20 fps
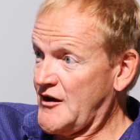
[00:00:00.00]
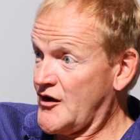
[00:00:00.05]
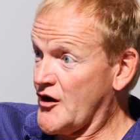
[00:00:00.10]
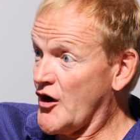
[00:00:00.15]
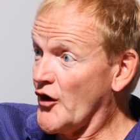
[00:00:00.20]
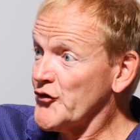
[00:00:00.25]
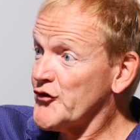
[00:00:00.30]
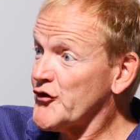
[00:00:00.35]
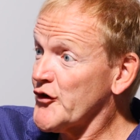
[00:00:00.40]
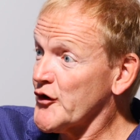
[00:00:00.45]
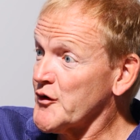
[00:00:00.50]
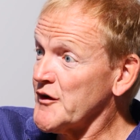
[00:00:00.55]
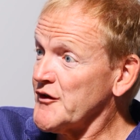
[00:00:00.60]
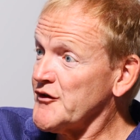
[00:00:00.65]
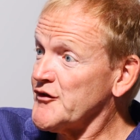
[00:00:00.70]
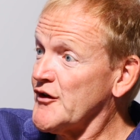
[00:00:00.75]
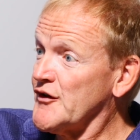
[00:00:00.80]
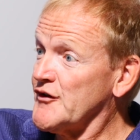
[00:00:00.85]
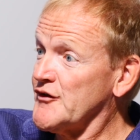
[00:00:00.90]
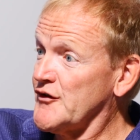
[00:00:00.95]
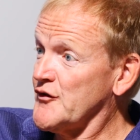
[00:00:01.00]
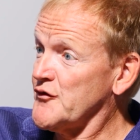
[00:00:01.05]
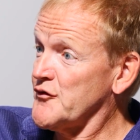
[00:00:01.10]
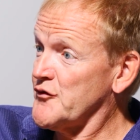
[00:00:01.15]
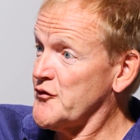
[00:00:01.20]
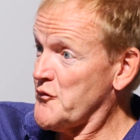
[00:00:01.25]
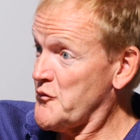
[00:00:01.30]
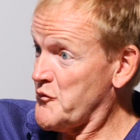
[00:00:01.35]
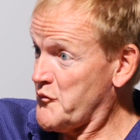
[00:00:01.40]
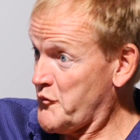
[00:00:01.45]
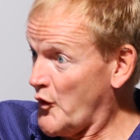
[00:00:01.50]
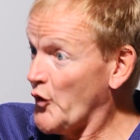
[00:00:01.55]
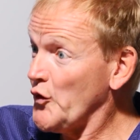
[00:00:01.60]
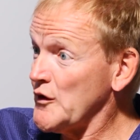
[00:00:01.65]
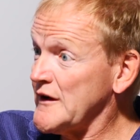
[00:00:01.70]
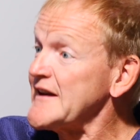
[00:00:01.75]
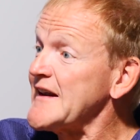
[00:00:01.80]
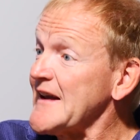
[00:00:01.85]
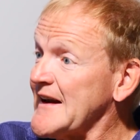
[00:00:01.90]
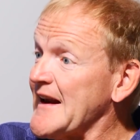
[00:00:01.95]
consequences of
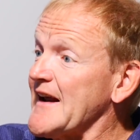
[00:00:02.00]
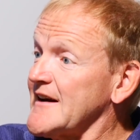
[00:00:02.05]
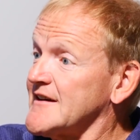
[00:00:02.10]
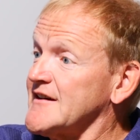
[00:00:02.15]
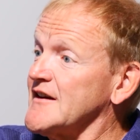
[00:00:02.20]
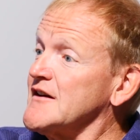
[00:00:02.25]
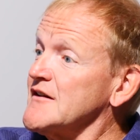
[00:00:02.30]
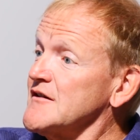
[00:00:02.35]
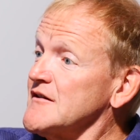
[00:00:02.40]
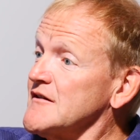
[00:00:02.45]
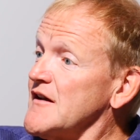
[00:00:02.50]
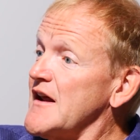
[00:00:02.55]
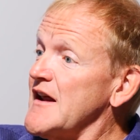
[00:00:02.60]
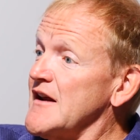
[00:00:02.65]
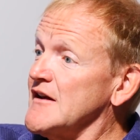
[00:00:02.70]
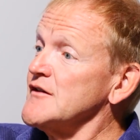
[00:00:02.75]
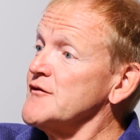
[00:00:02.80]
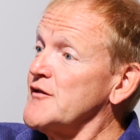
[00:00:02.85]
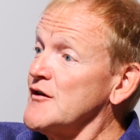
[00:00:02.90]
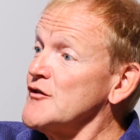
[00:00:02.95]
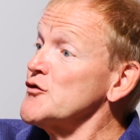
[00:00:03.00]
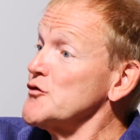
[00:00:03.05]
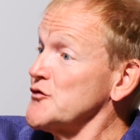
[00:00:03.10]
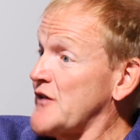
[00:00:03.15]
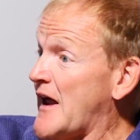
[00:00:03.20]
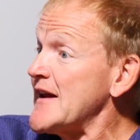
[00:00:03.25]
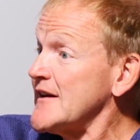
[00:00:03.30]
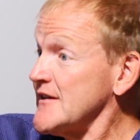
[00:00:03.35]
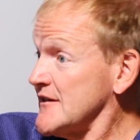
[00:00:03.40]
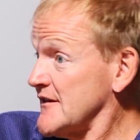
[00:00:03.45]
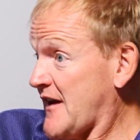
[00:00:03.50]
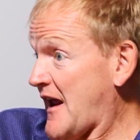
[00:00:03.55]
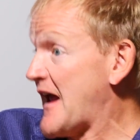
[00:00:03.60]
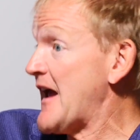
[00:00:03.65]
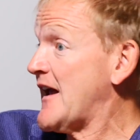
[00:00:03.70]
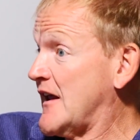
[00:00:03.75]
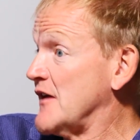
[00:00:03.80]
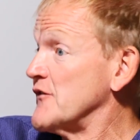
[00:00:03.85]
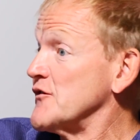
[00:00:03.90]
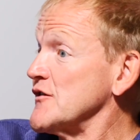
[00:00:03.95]
poorly connected individuals and
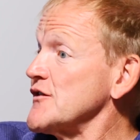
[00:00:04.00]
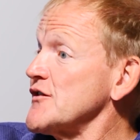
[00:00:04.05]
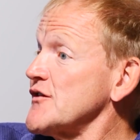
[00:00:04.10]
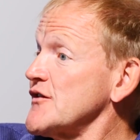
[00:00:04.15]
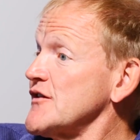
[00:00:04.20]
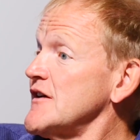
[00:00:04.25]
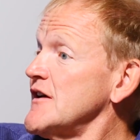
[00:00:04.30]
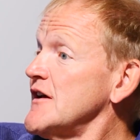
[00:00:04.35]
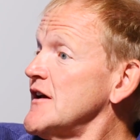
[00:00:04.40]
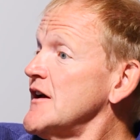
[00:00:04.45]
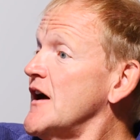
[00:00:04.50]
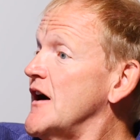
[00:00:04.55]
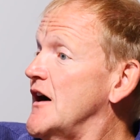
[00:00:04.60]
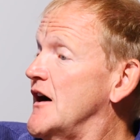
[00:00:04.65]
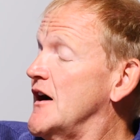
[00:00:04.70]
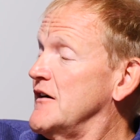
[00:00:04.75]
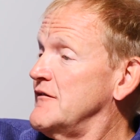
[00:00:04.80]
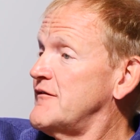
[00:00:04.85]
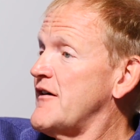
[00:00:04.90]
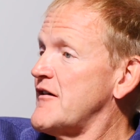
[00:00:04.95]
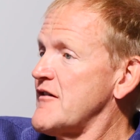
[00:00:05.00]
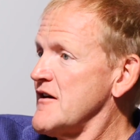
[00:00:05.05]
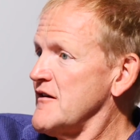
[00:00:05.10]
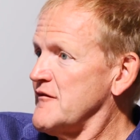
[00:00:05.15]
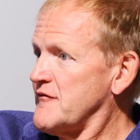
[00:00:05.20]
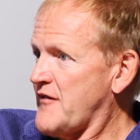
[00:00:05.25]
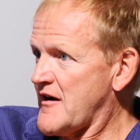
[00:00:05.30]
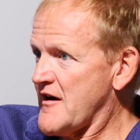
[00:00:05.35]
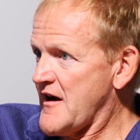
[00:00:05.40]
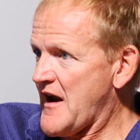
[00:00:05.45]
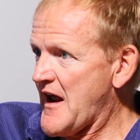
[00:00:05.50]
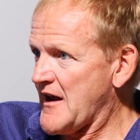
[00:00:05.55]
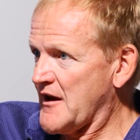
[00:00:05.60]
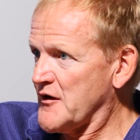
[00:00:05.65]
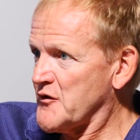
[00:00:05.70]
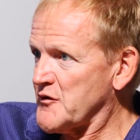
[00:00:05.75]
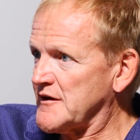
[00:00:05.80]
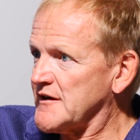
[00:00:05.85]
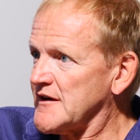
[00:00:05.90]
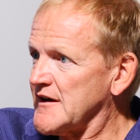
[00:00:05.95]
caregivers very, very
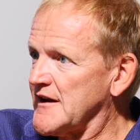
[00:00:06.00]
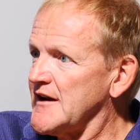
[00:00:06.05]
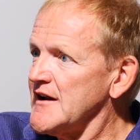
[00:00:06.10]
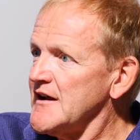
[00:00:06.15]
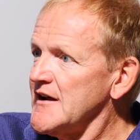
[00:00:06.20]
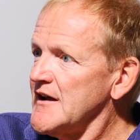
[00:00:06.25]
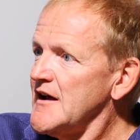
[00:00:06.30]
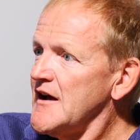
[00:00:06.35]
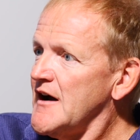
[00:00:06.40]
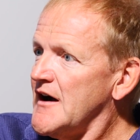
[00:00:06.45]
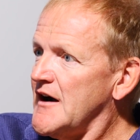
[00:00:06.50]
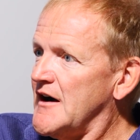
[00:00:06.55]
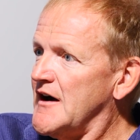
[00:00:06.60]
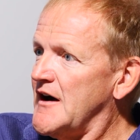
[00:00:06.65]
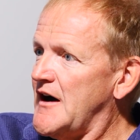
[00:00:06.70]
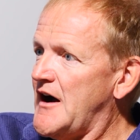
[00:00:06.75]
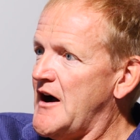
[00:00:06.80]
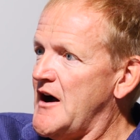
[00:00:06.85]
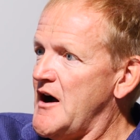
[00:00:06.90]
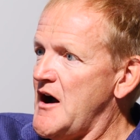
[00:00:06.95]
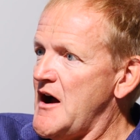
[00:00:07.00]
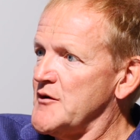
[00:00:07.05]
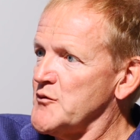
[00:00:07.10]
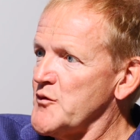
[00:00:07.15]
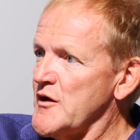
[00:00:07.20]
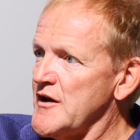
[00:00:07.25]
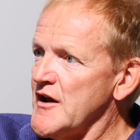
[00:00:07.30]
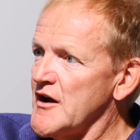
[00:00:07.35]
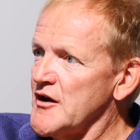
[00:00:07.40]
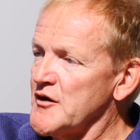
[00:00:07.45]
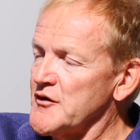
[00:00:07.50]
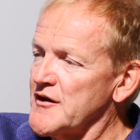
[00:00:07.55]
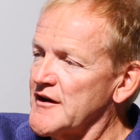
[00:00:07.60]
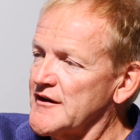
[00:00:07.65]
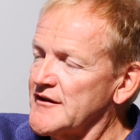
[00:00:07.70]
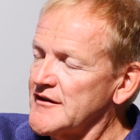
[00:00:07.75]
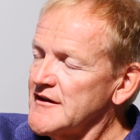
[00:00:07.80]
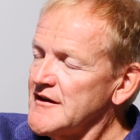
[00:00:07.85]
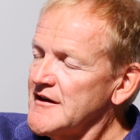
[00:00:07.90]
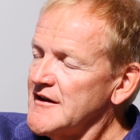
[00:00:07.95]
eloquently. And we know
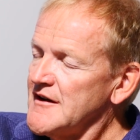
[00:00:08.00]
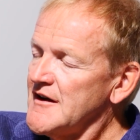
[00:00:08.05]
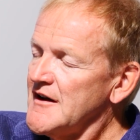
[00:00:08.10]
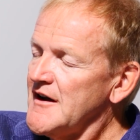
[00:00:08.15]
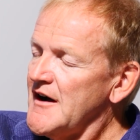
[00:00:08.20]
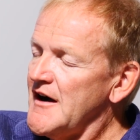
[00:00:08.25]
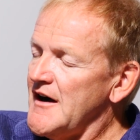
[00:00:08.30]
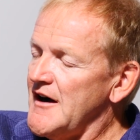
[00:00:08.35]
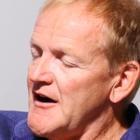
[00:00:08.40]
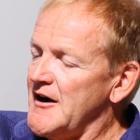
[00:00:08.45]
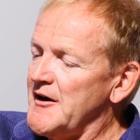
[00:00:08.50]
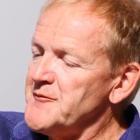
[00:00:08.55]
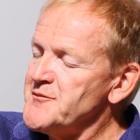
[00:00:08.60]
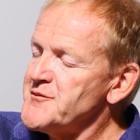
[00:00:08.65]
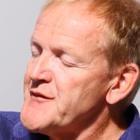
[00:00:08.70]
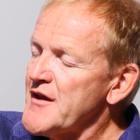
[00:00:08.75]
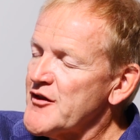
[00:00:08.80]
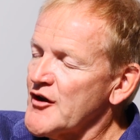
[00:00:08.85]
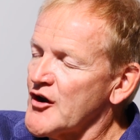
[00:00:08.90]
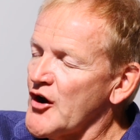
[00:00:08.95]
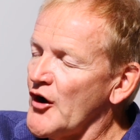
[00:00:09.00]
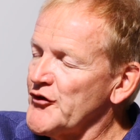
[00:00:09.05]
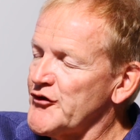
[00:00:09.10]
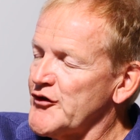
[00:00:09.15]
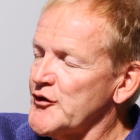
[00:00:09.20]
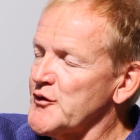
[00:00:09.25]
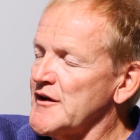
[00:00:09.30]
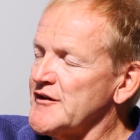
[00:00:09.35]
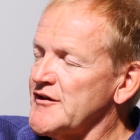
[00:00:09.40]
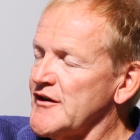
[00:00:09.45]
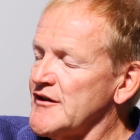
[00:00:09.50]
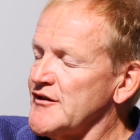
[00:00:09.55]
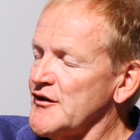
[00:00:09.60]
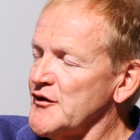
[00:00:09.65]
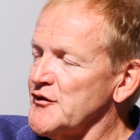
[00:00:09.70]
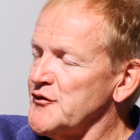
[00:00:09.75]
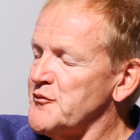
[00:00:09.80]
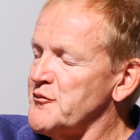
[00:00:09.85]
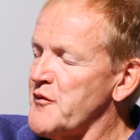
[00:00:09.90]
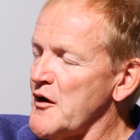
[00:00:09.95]
that the consequences
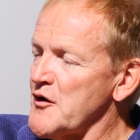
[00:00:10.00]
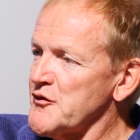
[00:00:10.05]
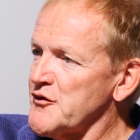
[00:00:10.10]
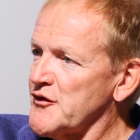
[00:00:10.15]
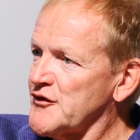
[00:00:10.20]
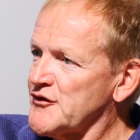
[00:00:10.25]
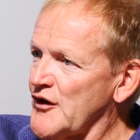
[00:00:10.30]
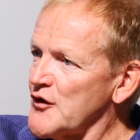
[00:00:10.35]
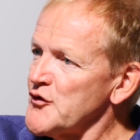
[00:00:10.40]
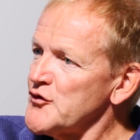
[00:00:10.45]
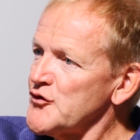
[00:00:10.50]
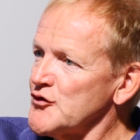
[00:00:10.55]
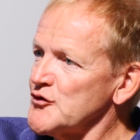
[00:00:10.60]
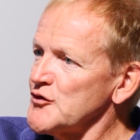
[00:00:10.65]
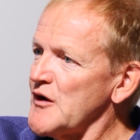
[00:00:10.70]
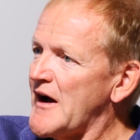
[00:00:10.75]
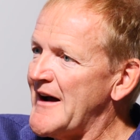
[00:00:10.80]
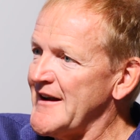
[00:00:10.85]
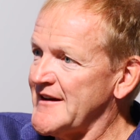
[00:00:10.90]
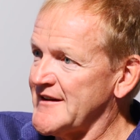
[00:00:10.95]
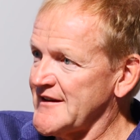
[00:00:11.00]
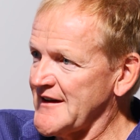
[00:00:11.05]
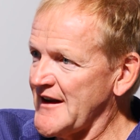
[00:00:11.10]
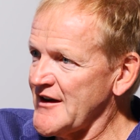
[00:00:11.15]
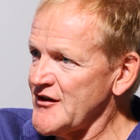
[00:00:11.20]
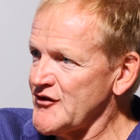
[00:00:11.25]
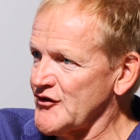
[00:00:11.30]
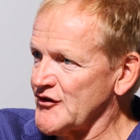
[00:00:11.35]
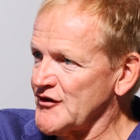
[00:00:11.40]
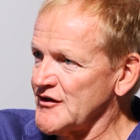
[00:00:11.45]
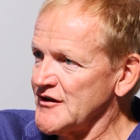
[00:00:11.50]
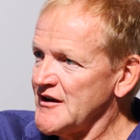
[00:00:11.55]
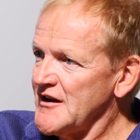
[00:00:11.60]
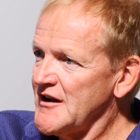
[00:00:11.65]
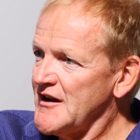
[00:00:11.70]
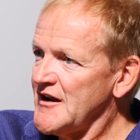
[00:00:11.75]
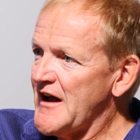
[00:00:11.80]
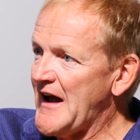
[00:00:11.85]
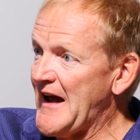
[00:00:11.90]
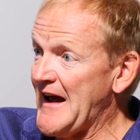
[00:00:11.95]
of both social isolation
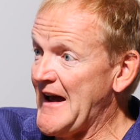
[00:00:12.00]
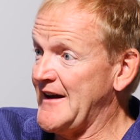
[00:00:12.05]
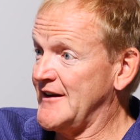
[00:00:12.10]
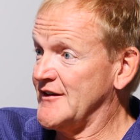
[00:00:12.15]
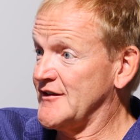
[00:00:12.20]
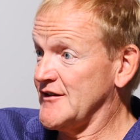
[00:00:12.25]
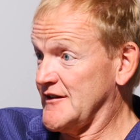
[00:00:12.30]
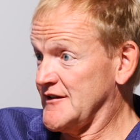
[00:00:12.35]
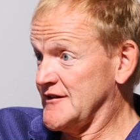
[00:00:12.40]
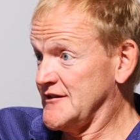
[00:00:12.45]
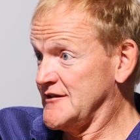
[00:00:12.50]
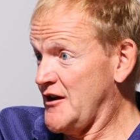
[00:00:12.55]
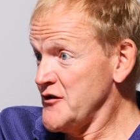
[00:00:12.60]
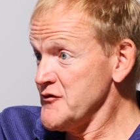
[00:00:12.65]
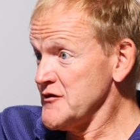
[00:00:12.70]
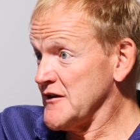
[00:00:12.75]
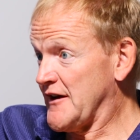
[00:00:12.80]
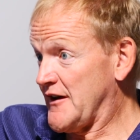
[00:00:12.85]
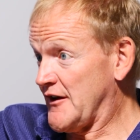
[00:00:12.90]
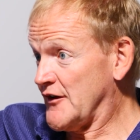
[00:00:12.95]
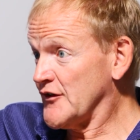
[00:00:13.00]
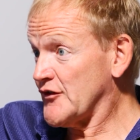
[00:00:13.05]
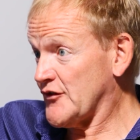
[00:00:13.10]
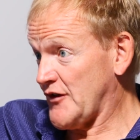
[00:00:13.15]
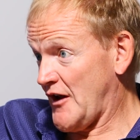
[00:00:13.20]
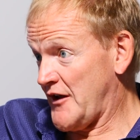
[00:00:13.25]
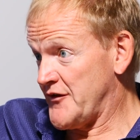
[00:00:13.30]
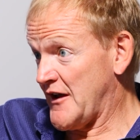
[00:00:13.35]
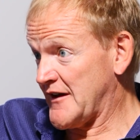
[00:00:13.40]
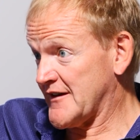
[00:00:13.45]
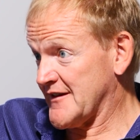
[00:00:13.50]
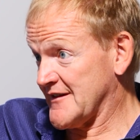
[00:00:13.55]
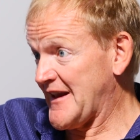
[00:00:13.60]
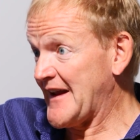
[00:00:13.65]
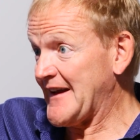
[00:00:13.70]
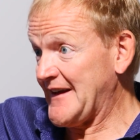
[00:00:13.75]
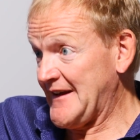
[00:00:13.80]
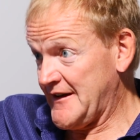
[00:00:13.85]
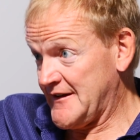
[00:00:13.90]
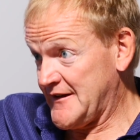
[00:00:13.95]
and loneliness, and they're
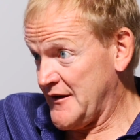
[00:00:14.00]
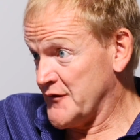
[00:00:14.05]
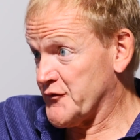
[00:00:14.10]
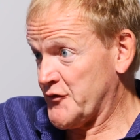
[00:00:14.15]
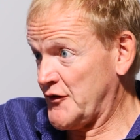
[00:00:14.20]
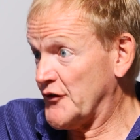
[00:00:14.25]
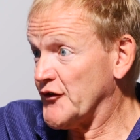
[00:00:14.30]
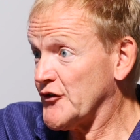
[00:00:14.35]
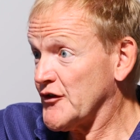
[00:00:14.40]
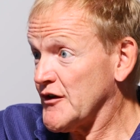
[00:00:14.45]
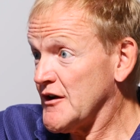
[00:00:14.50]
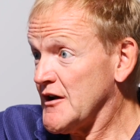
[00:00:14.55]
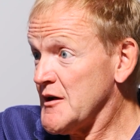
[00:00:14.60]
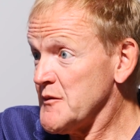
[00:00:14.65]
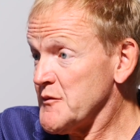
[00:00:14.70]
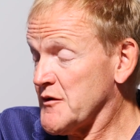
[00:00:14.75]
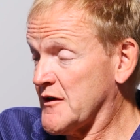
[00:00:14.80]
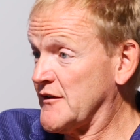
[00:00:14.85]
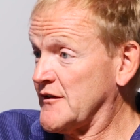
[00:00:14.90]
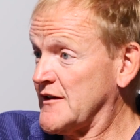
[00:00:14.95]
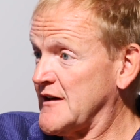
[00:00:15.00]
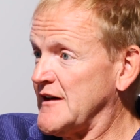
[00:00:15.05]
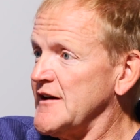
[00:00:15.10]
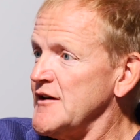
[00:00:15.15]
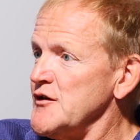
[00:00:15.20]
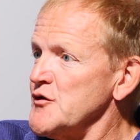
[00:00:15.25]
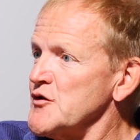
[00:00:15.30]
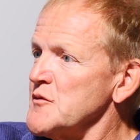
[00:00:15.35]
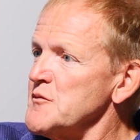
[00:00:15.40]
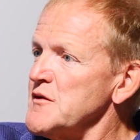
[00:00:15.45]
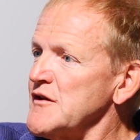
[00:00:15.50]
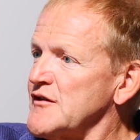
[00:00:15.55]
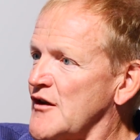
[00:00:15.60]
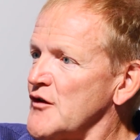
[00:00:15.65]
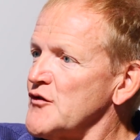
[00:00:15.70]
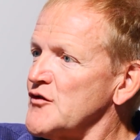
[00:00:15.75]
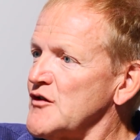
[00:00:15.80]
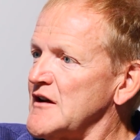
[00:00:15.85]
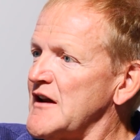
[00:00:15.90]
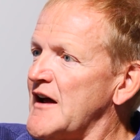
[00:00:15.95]
slightly different, because clearly you can be
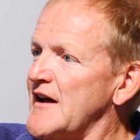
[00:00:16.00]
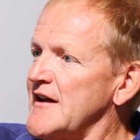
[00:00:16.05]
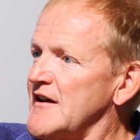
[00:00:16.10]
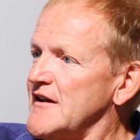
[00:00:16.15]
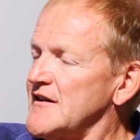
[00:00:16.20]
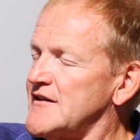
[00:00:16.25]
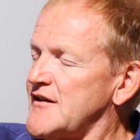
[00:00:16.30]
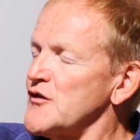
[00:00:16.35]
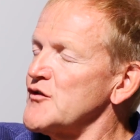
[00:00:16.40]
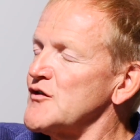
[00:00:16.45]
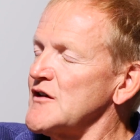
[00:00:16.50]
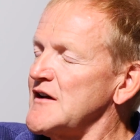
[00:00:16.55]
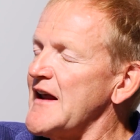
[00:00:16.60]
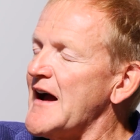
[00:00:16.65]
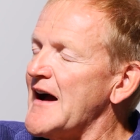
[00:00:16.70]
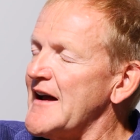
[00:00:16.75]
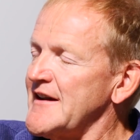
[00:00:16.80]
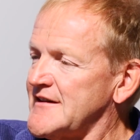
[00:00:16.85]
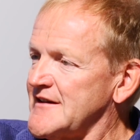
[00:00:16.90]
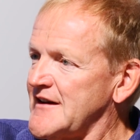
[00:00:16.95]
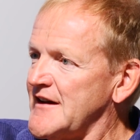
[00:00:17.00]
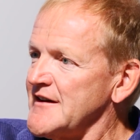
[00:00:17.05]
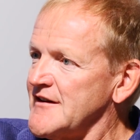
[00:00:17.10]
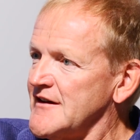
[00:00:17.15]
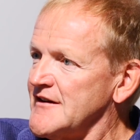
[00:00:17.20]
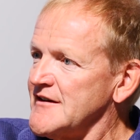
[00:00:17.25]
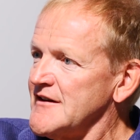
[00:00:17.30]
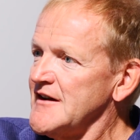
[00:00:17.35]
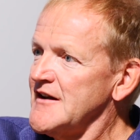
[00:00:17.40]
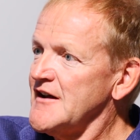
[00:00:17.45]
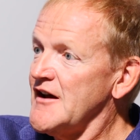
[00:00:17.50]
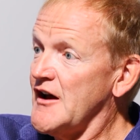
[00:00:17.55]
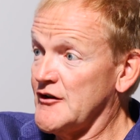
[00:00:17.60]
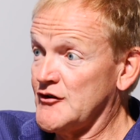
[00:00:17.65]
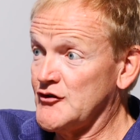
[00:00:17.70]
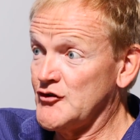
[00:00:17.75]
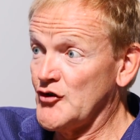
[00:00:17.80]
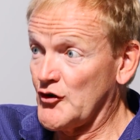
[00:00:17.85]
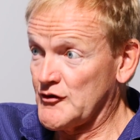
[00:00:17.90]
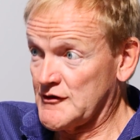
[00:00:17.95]
socially isolated
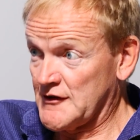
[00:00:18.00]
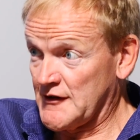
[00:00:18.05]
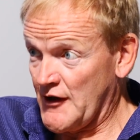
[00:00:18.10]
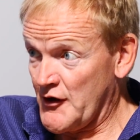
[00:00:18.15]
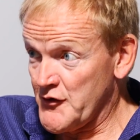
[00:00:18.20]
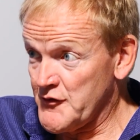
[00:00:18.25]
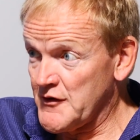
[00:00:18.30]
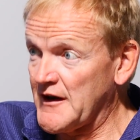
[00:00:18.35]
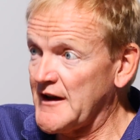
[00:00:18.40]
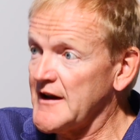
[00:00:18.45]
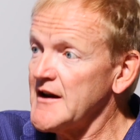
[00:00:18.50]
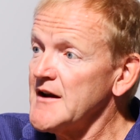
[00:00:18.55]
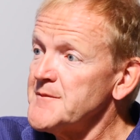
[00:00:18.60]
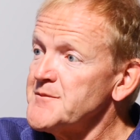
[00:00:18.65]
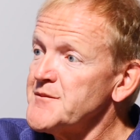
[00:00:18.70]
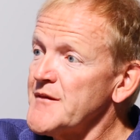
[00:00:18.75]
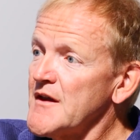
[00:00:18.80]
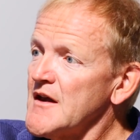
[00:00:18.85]
and not lonely.